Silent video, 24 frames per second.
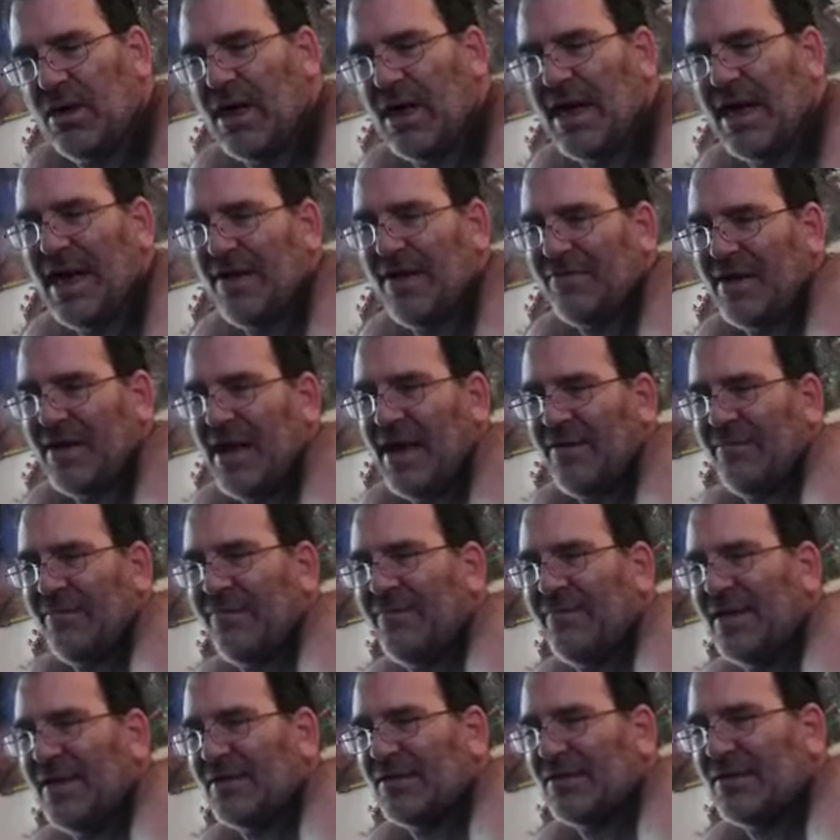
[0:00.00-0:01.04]
I have to have a
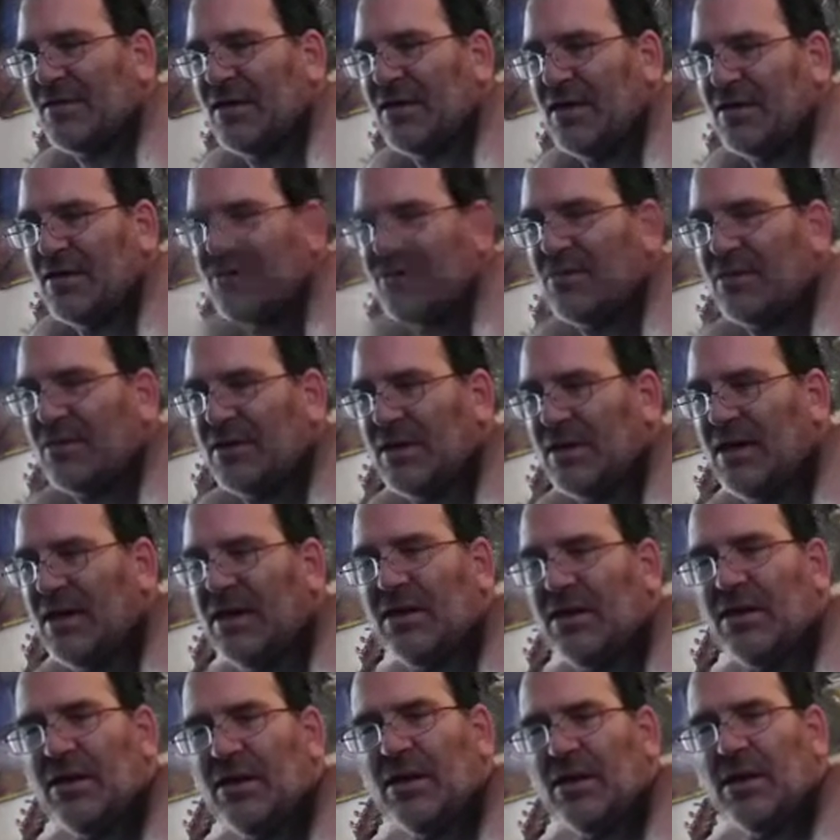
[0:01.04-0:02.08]
vested interest
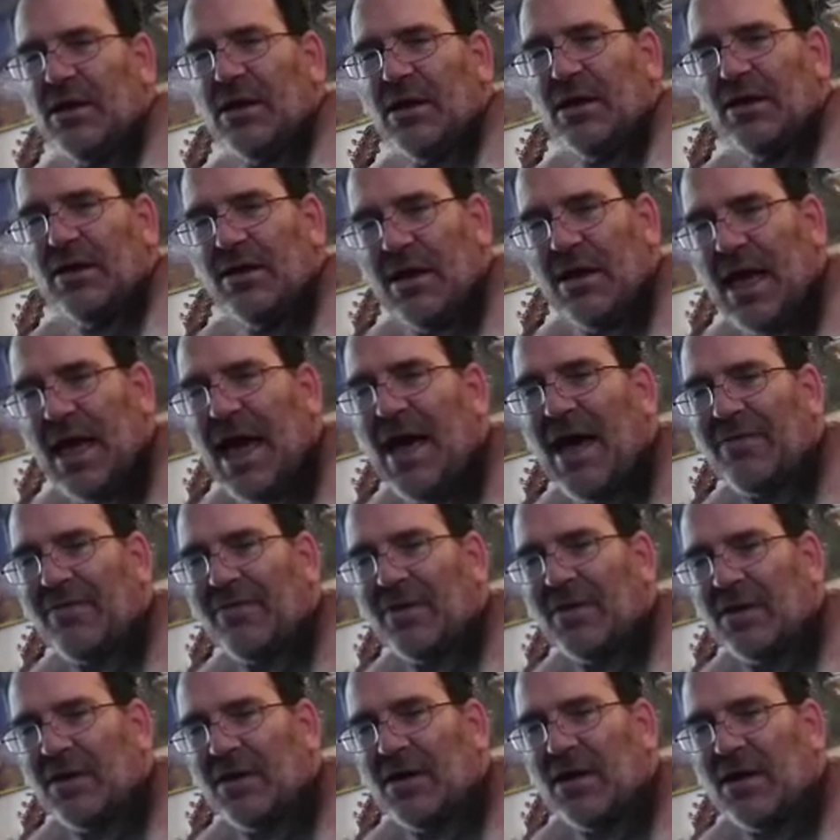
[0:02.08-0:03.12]
in
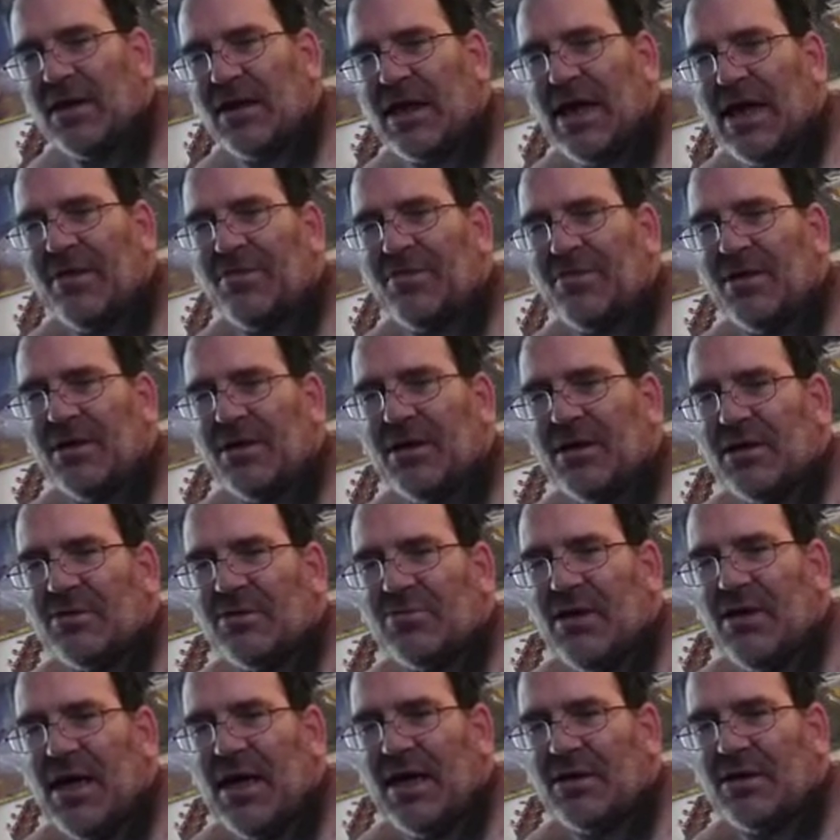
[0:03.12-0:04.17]
having a copy of this
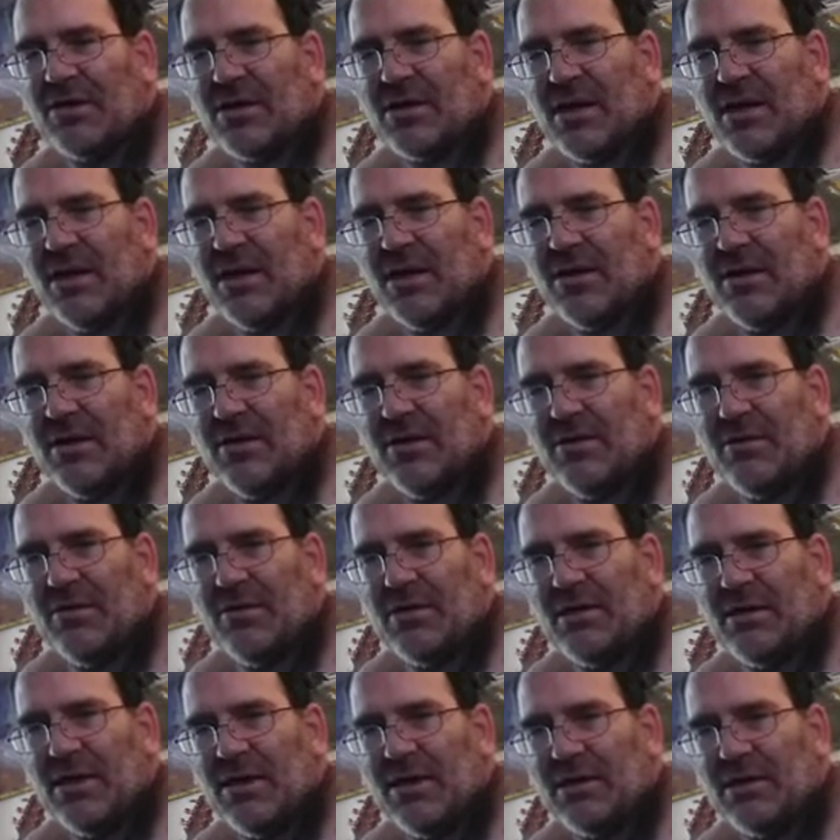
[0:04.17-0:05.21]
blockchain
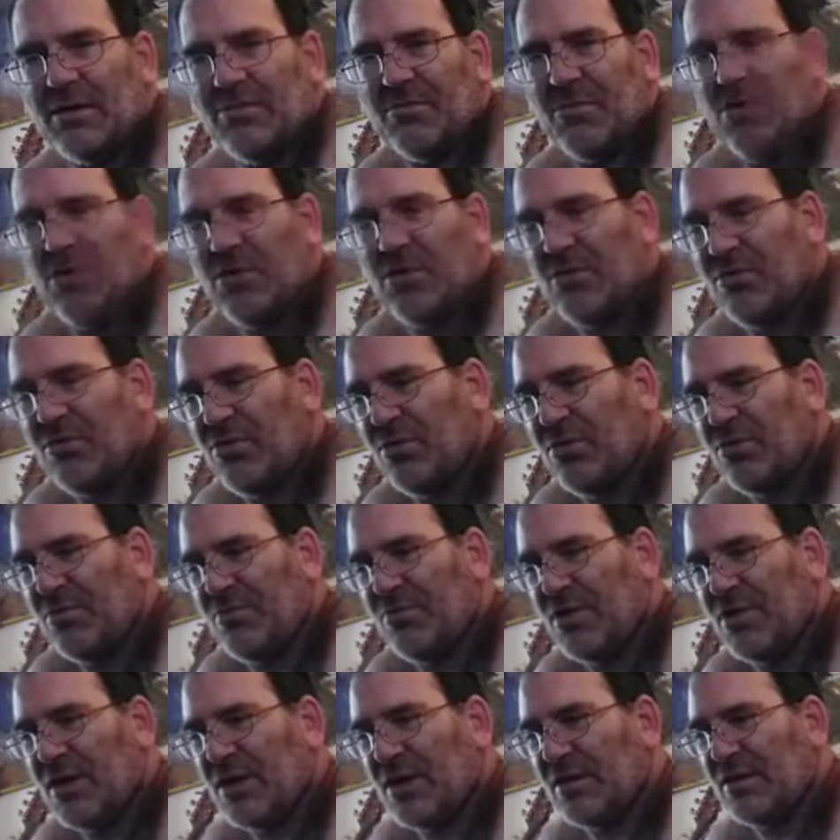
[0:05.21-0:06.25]
that's immutable
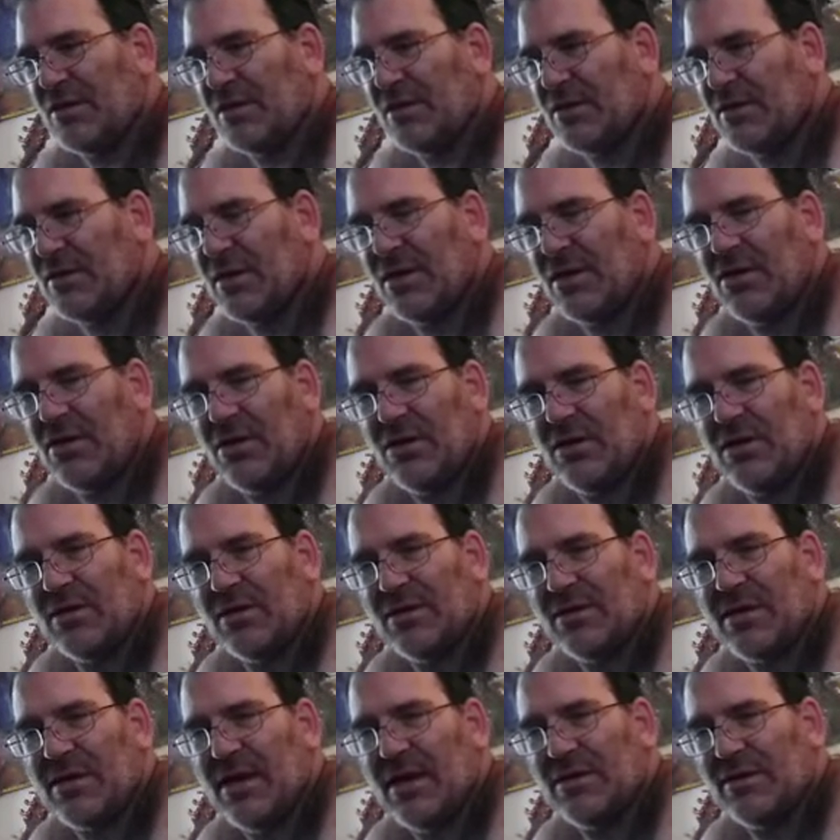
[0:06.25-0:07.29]
because it's done on
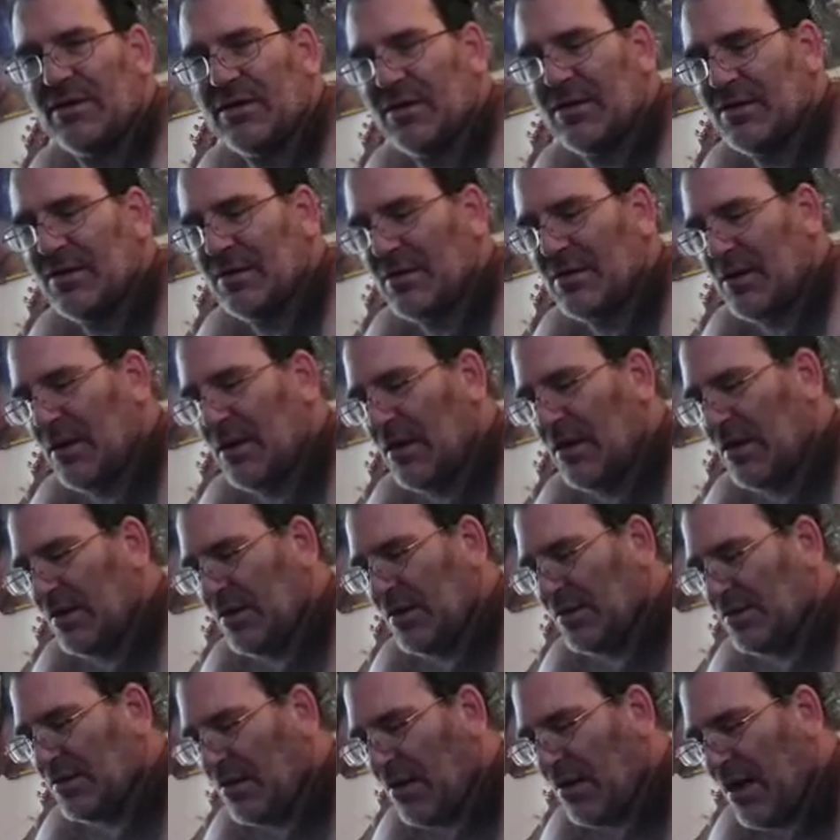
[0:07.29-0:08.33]
consensus.
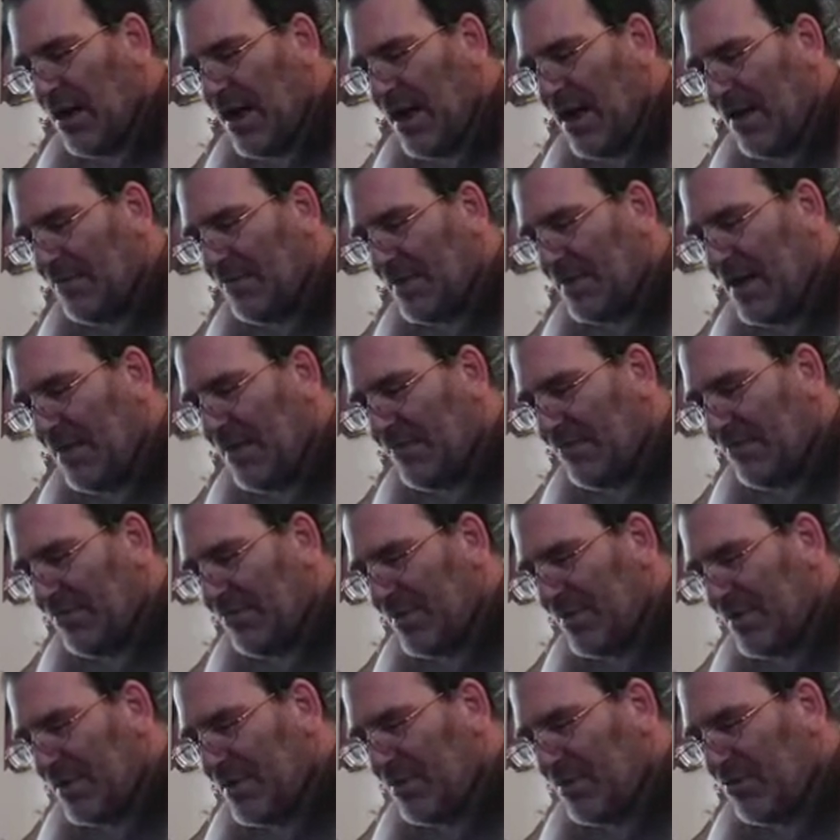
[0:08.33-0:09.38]
So I have to have a
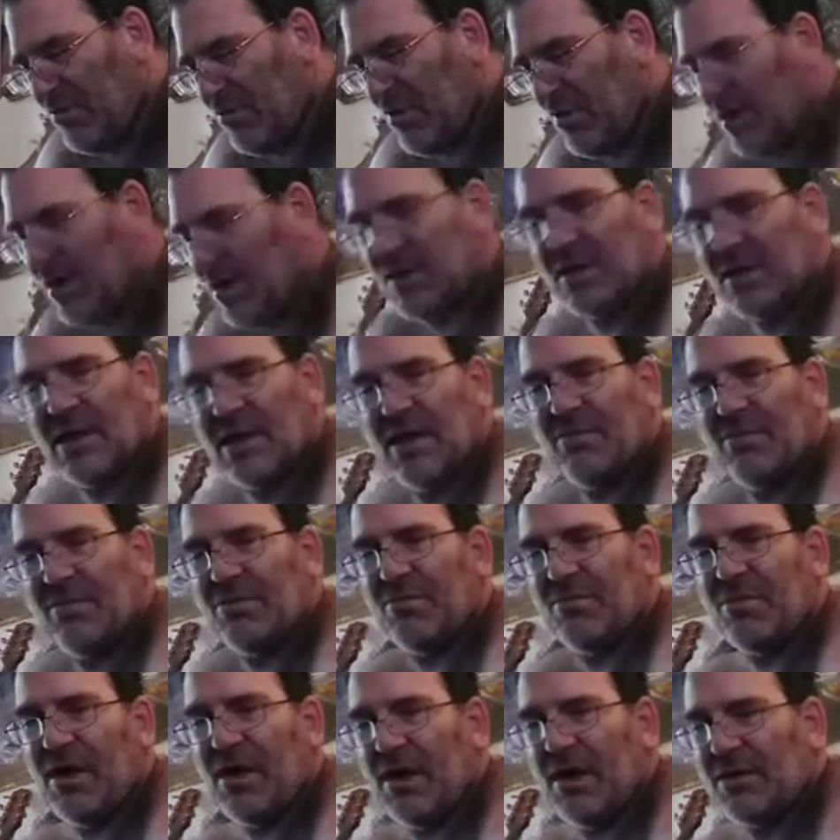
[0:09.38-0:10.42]
reason to want to keep the
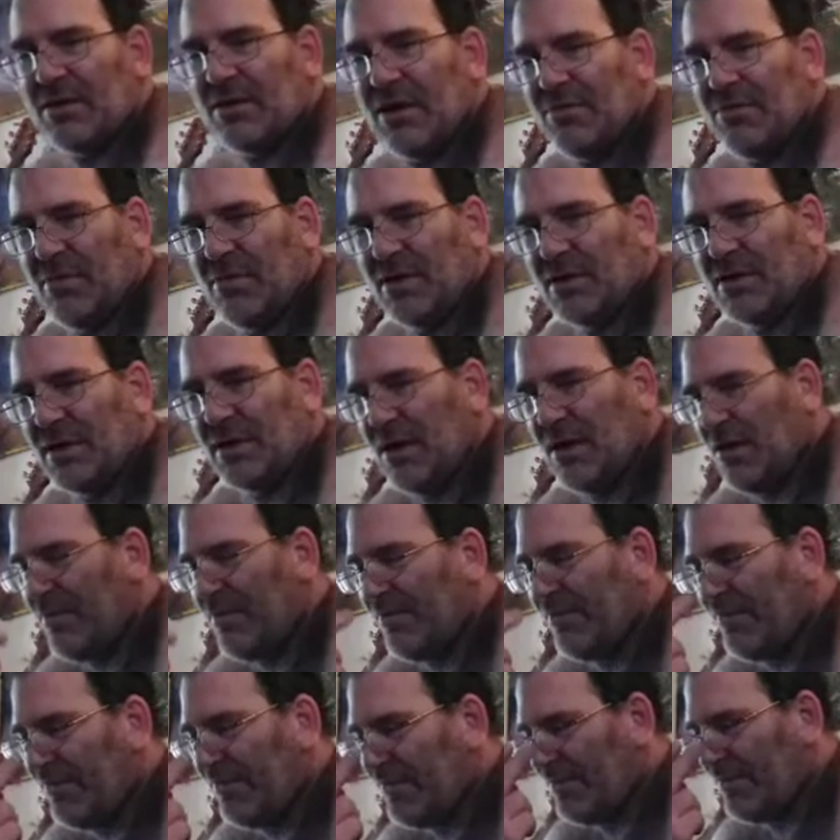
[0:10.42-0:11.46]
blockchain
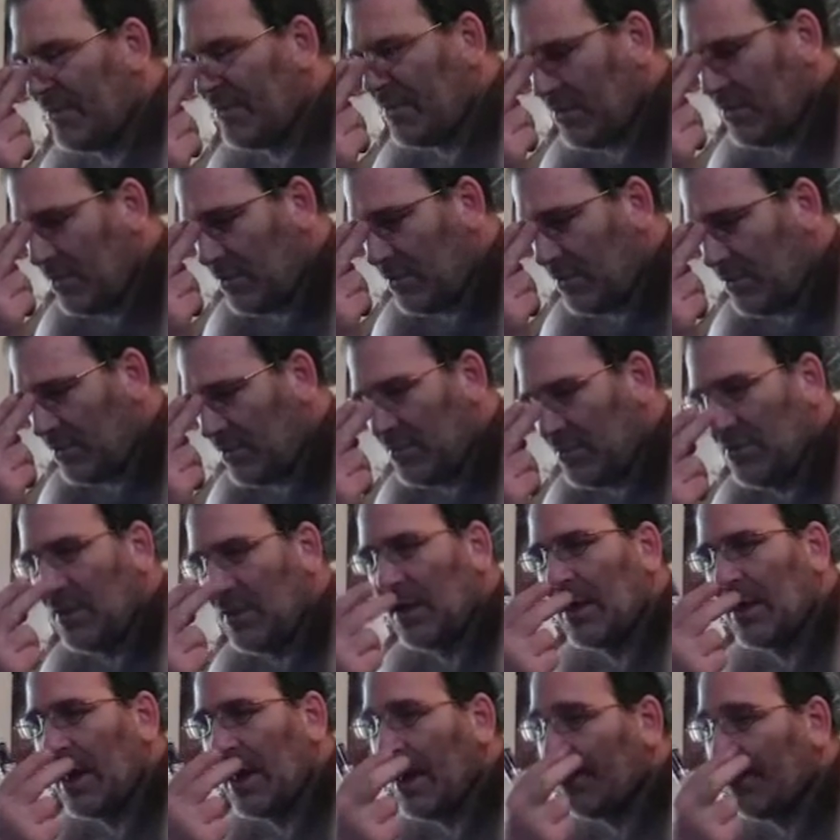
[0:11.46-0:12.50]
myself, a
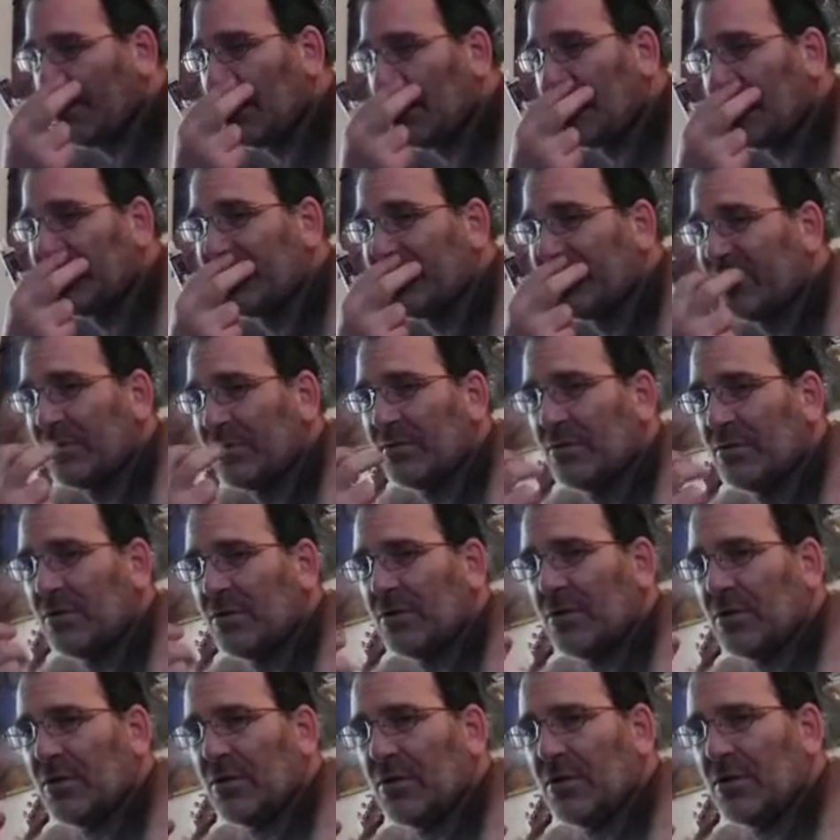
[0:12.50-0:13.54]
copy of it.
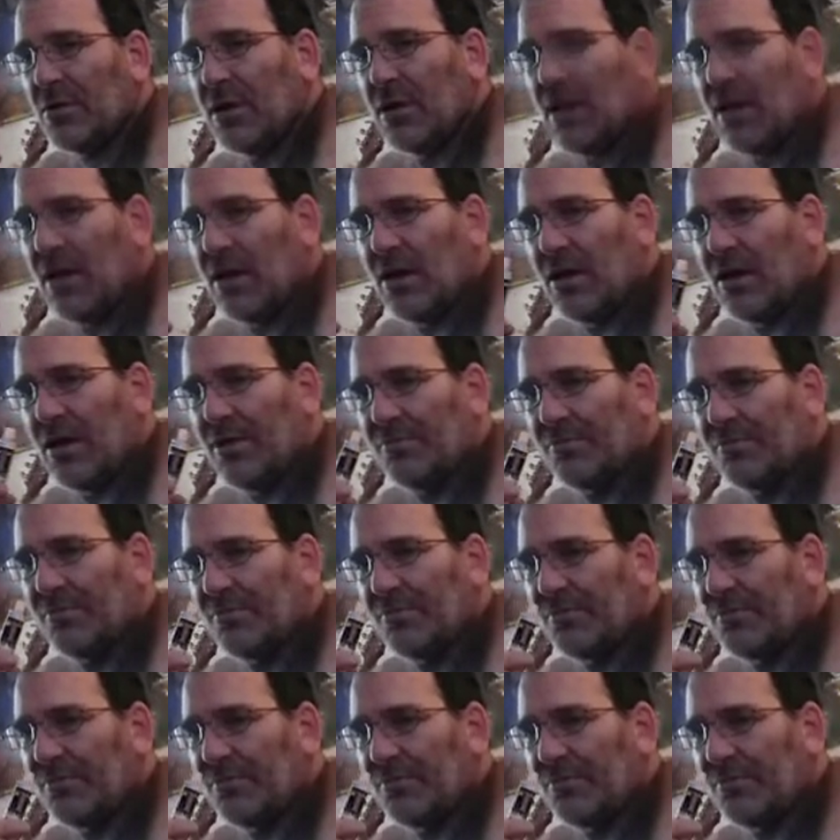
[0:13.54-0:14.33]
Um,